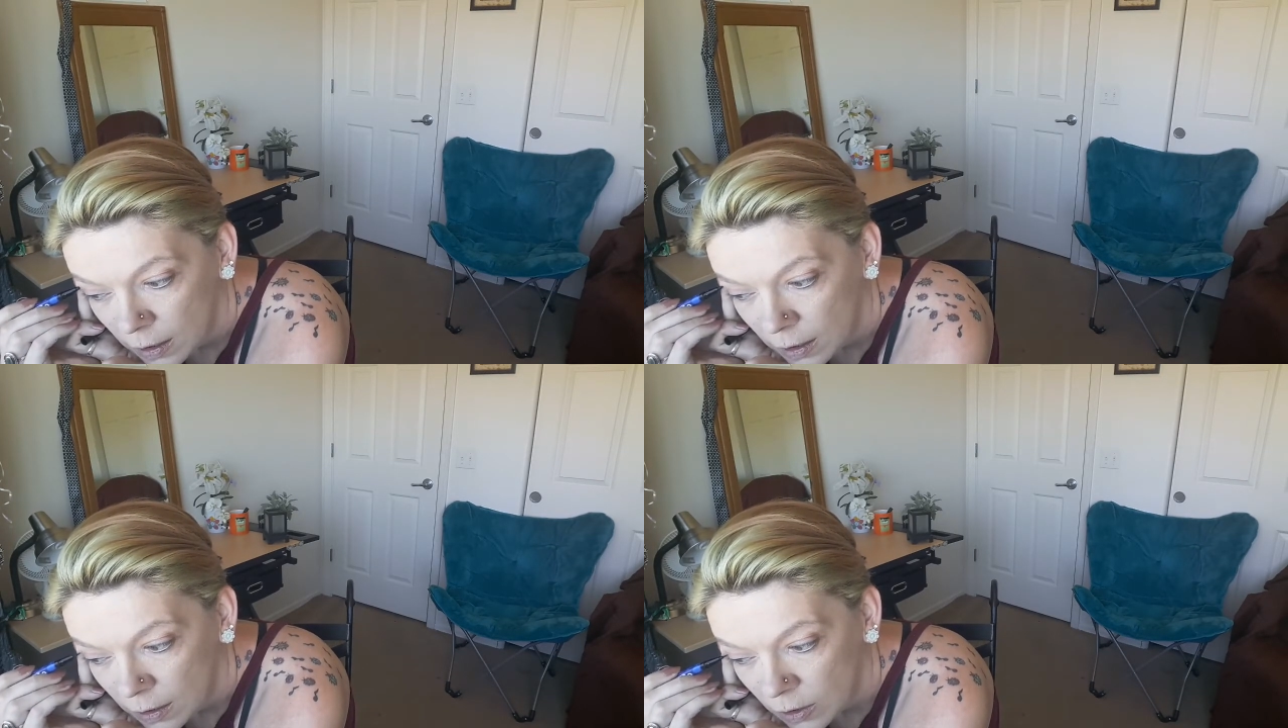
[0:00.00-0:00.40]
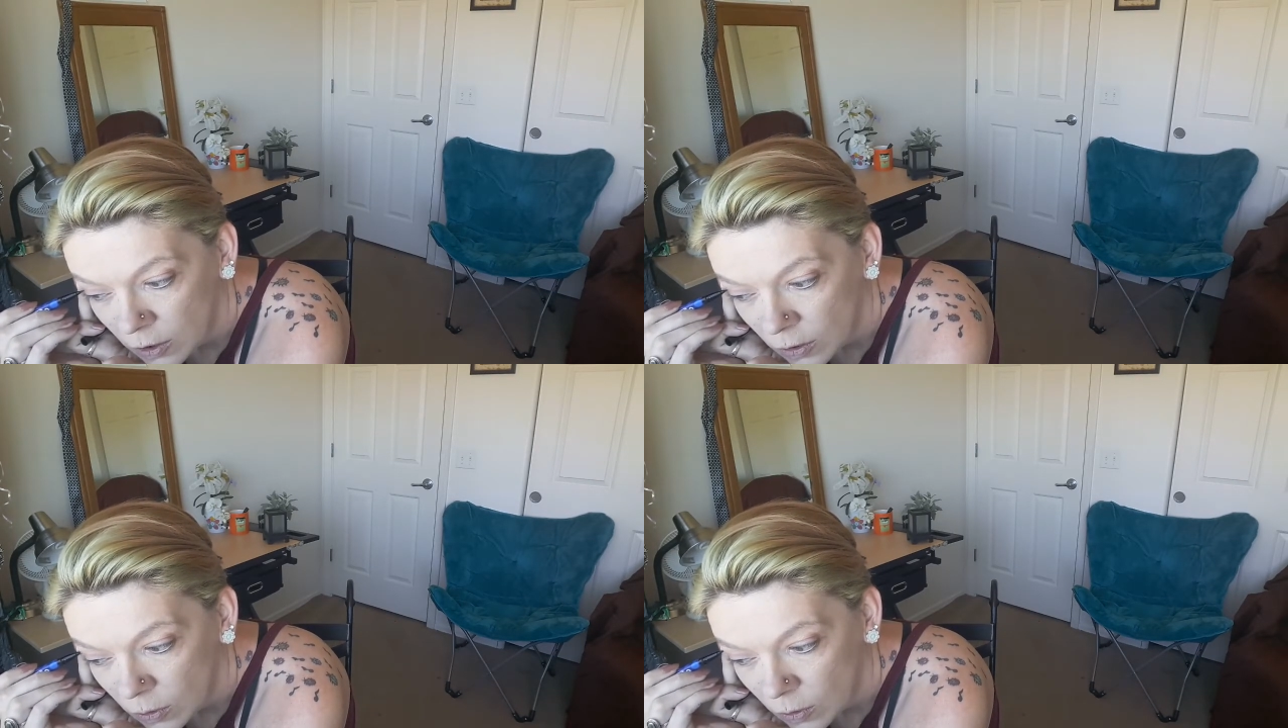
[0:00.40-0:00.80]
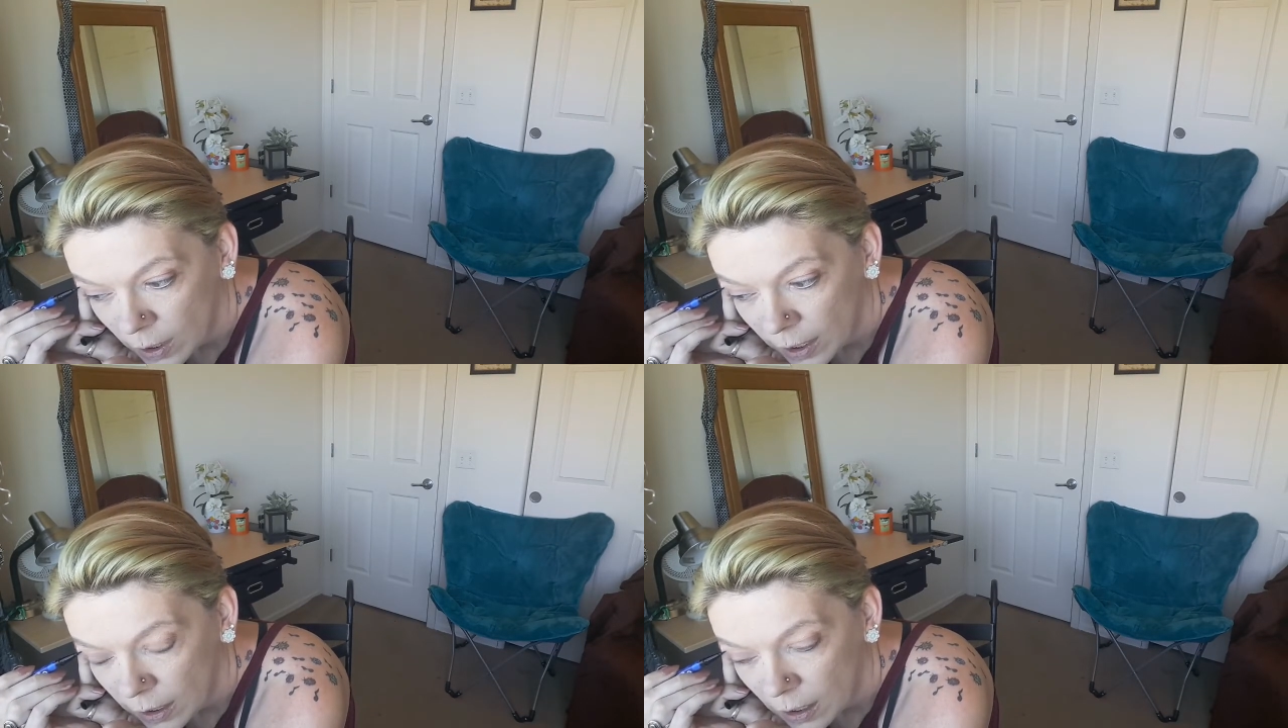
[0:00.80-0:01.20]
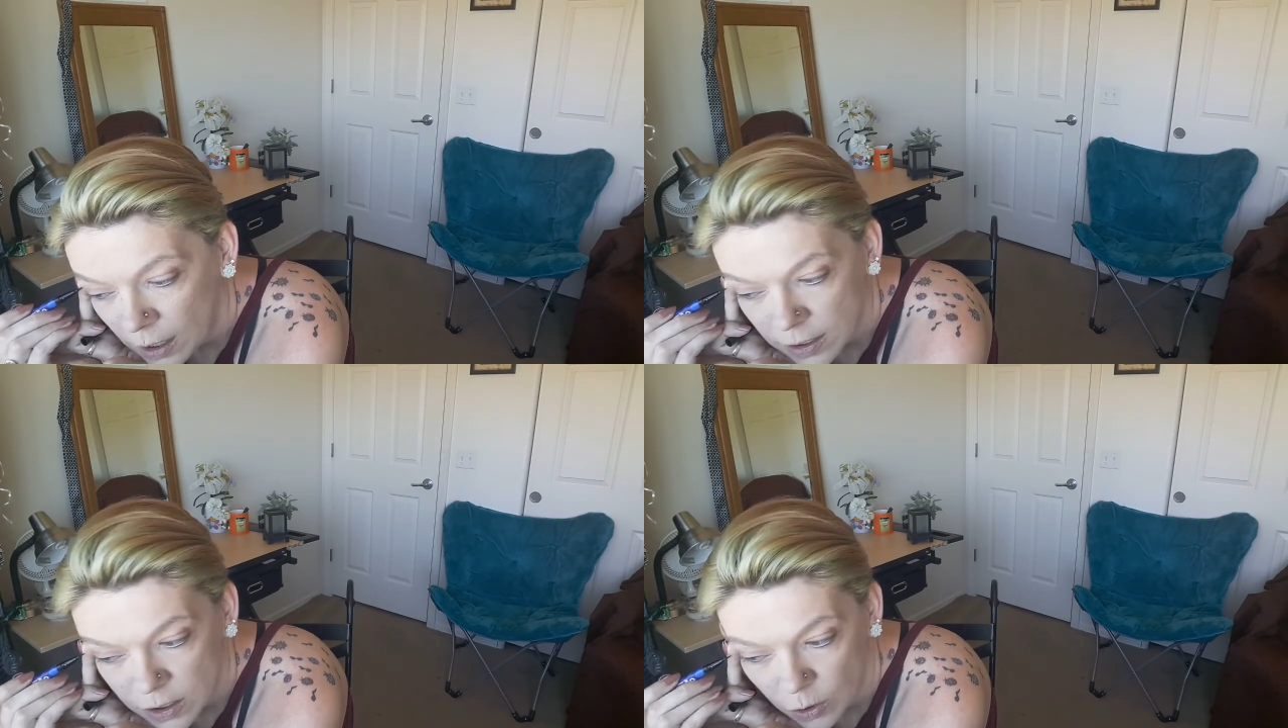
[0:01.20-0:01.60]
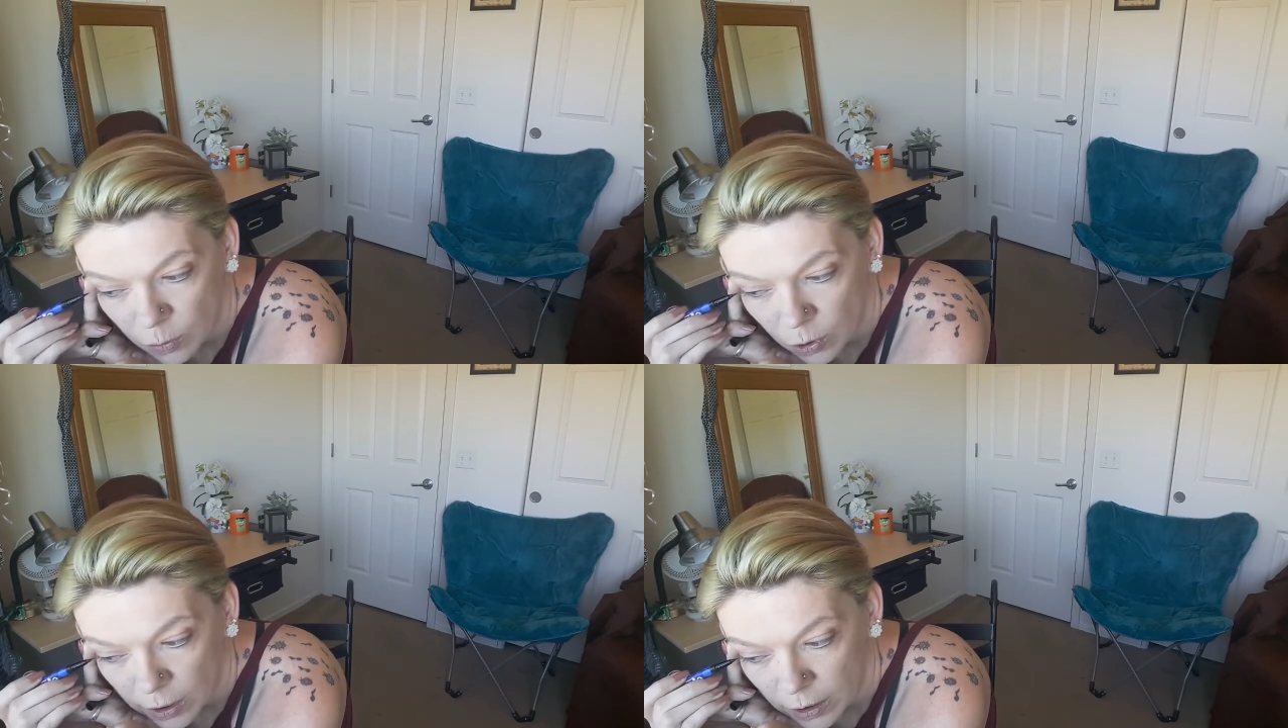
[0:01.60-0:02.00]
into a not so
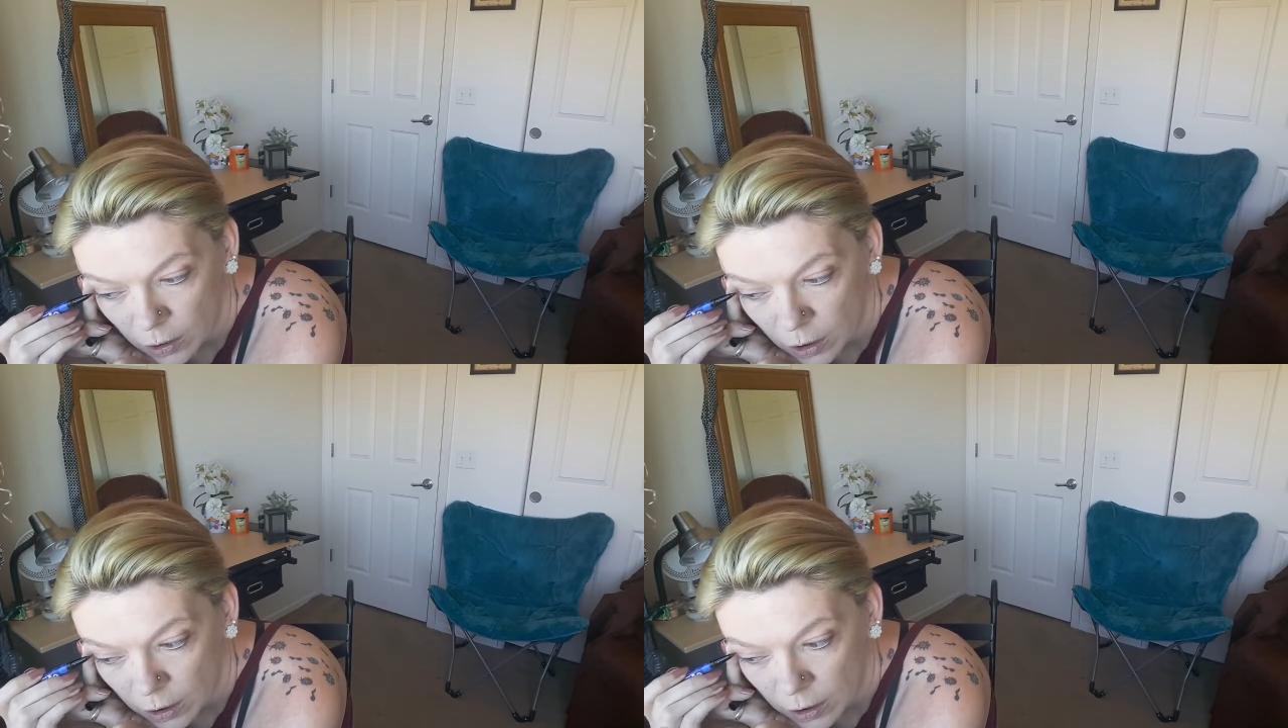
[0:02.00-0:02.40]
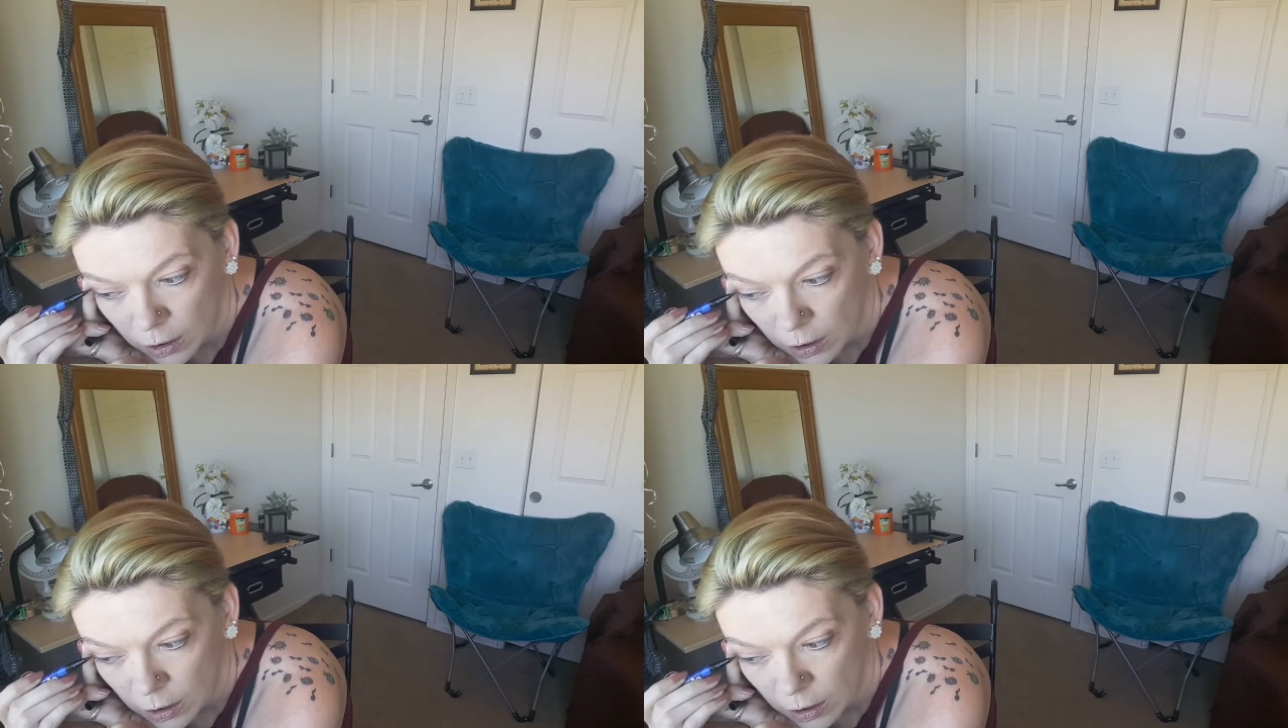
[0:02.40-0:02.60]
pretty look.